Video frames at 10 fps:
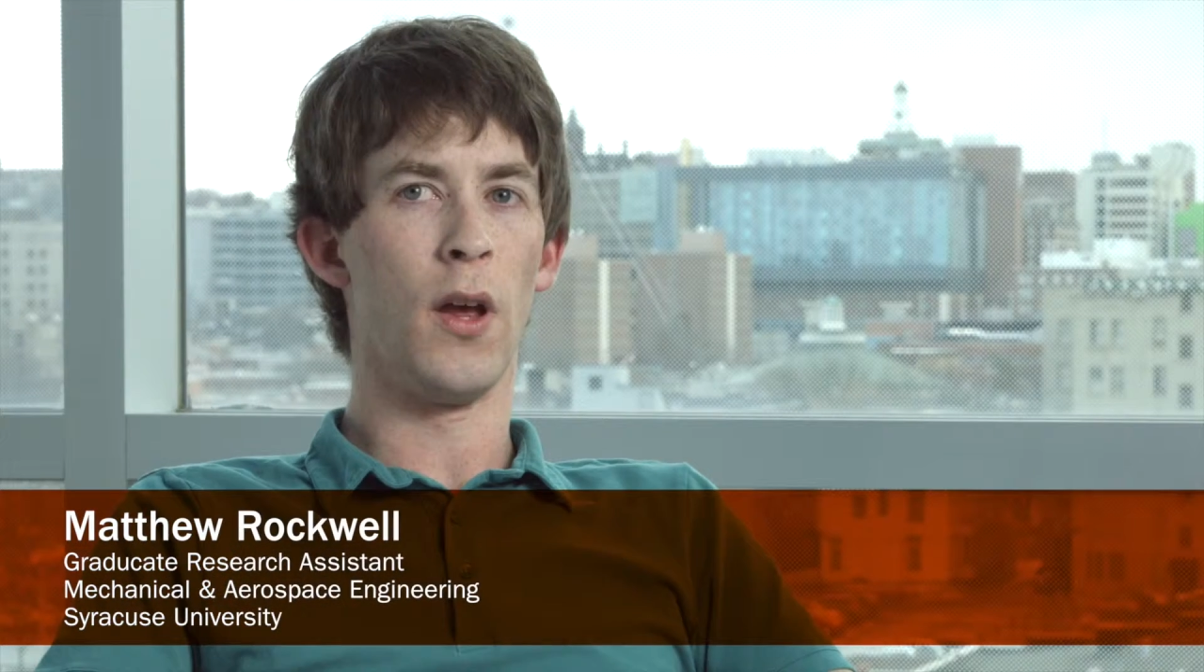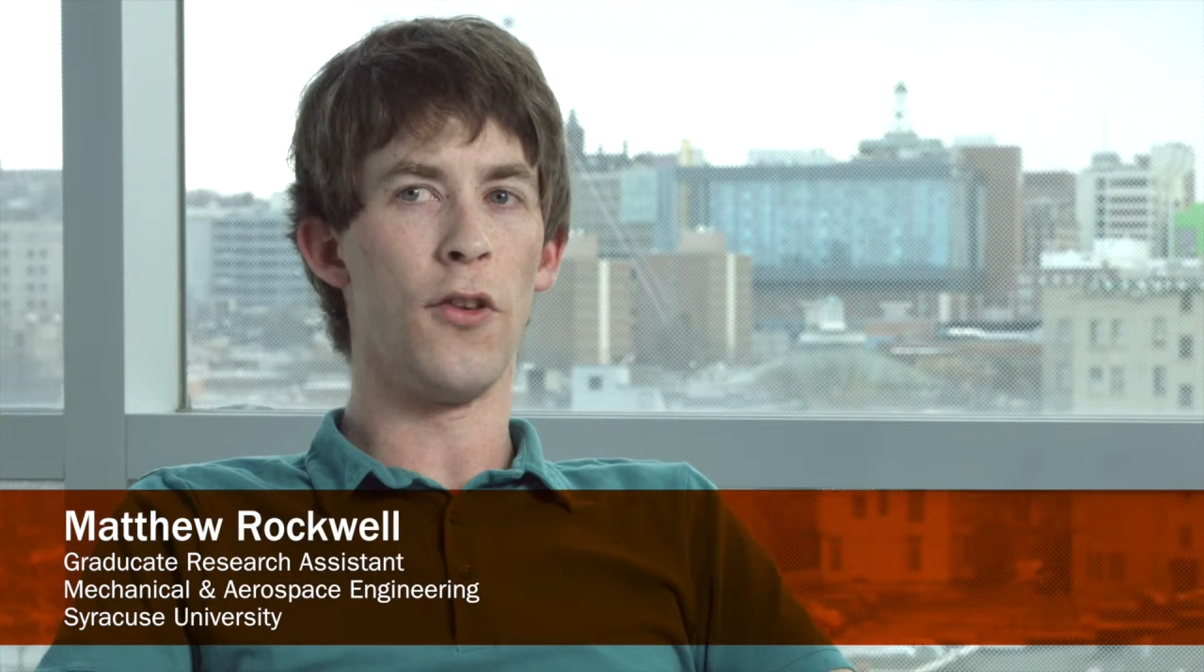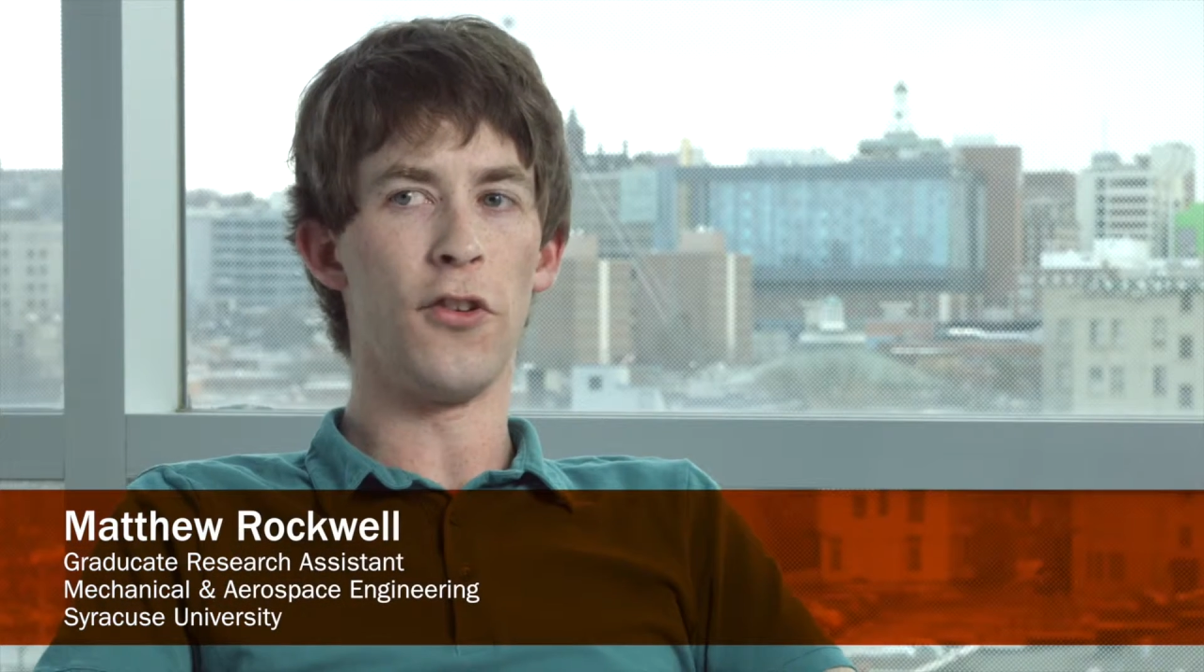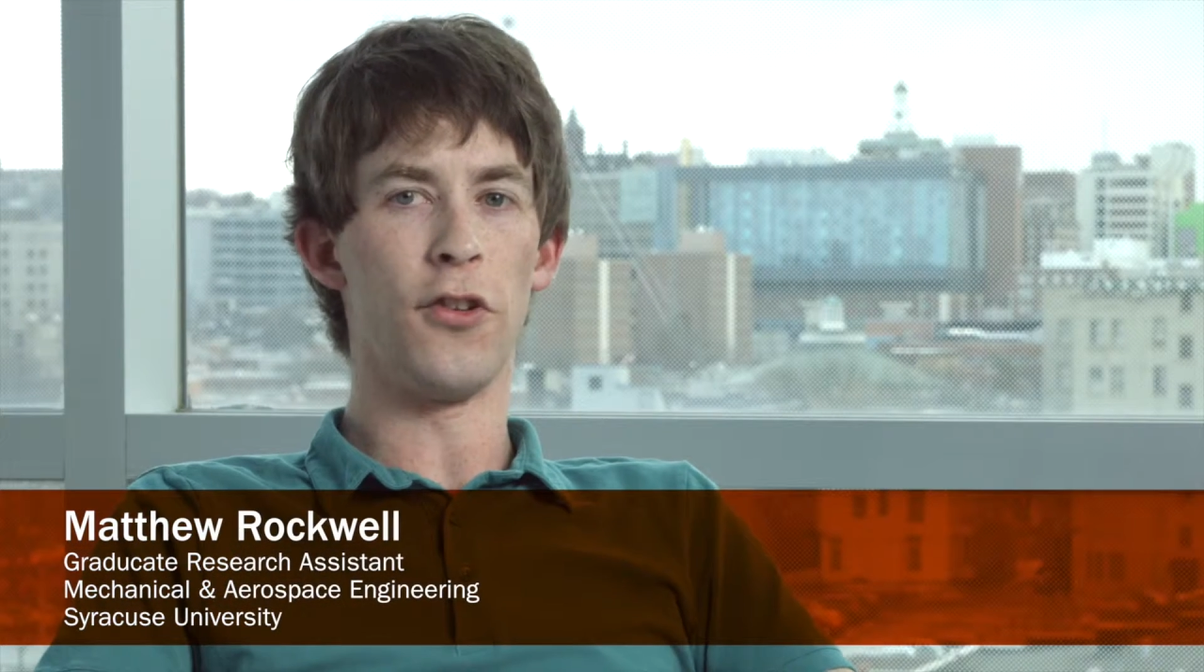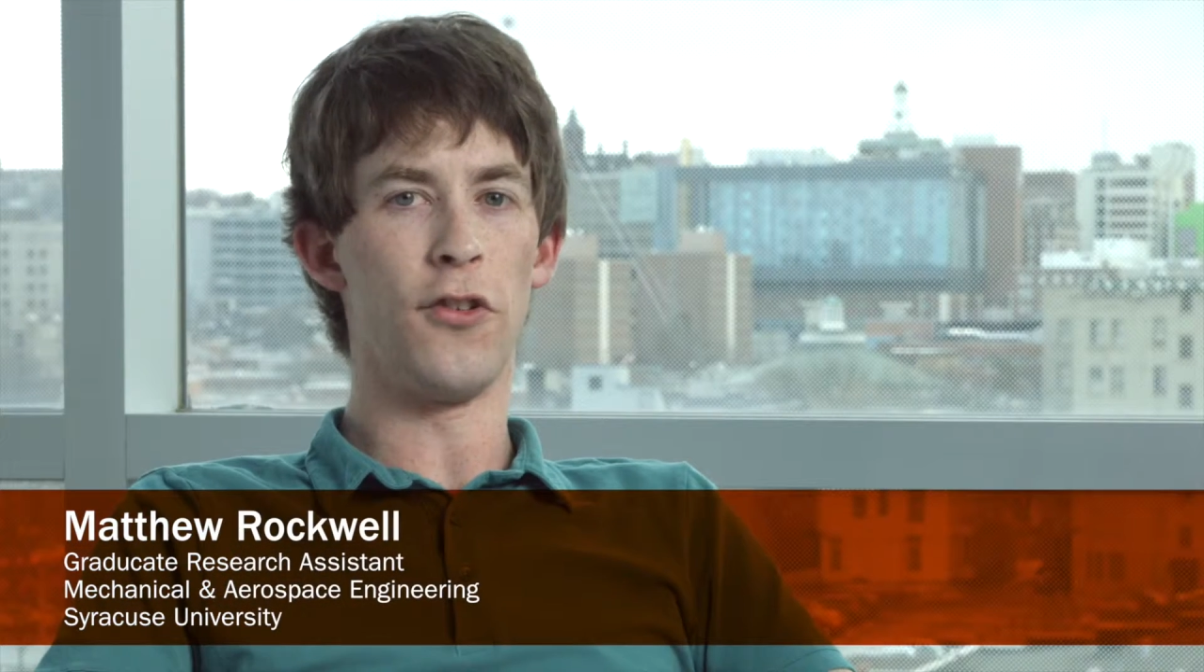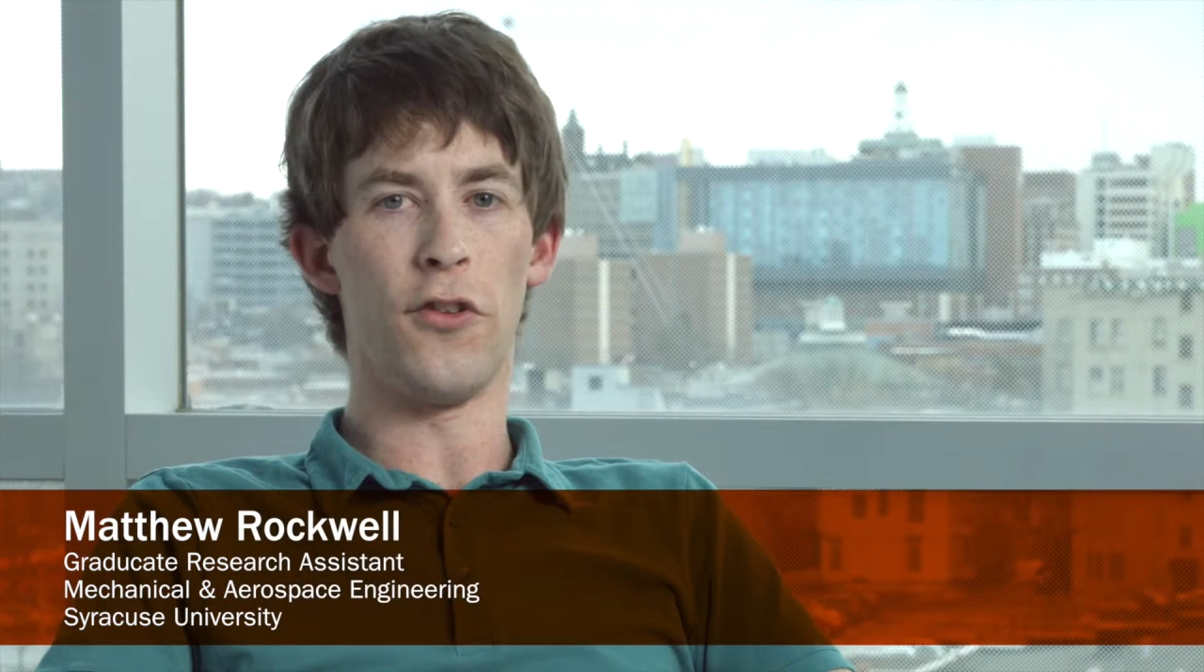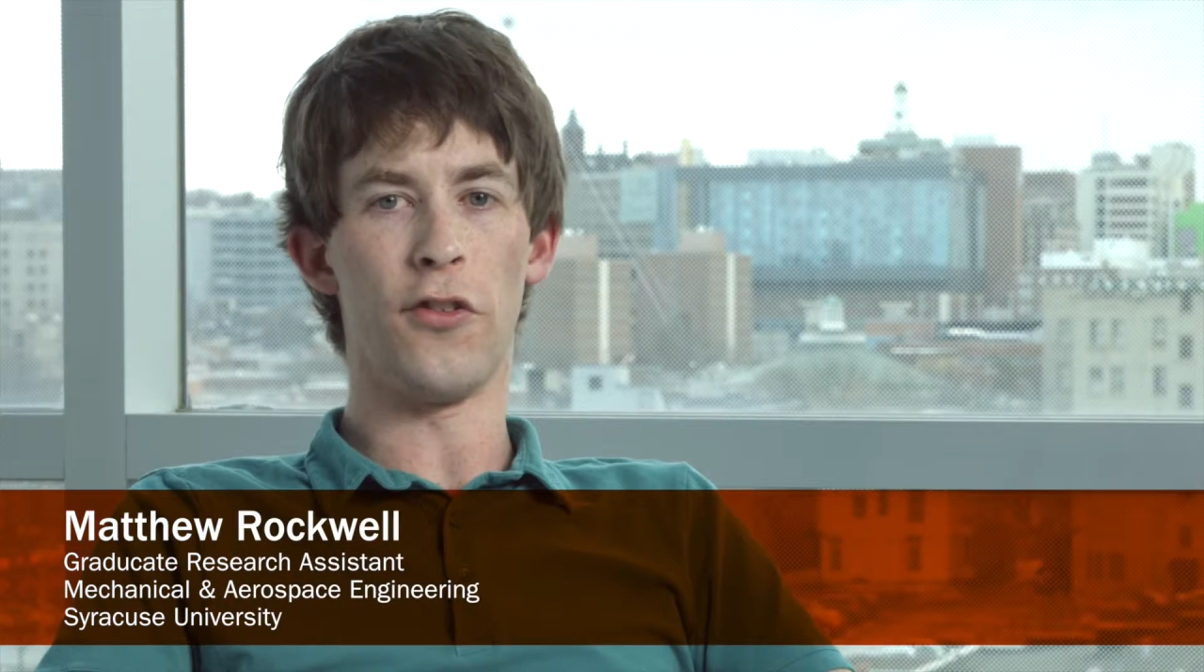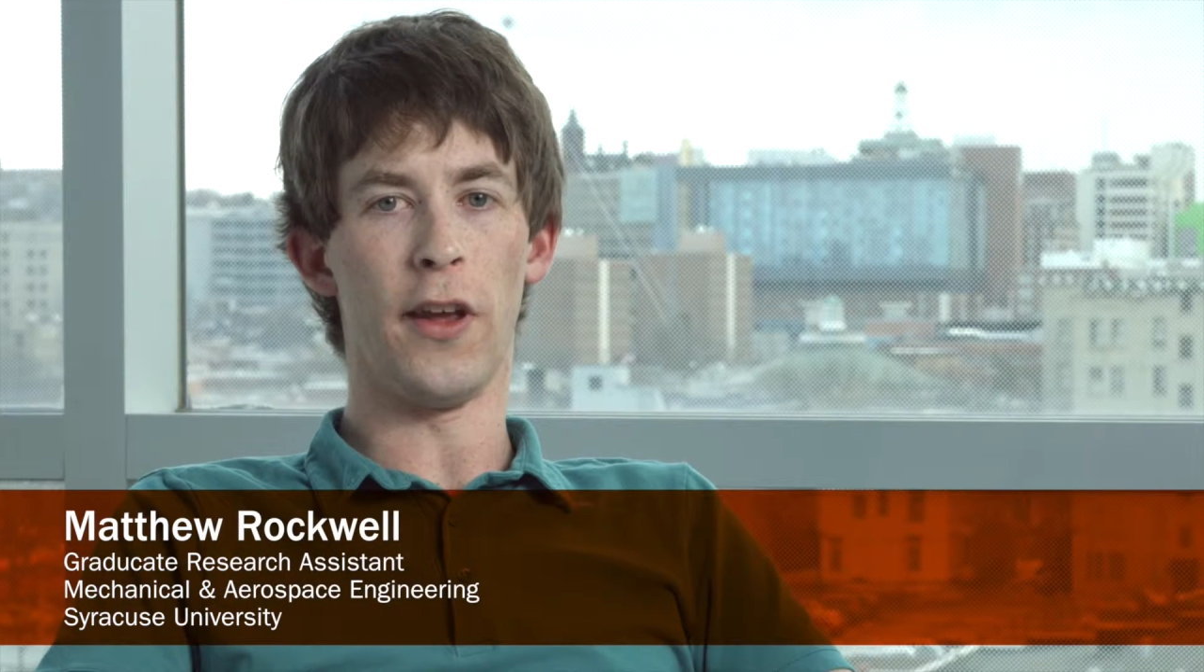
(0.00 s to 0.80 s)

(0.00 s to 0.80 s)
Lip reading: Essentially, it's just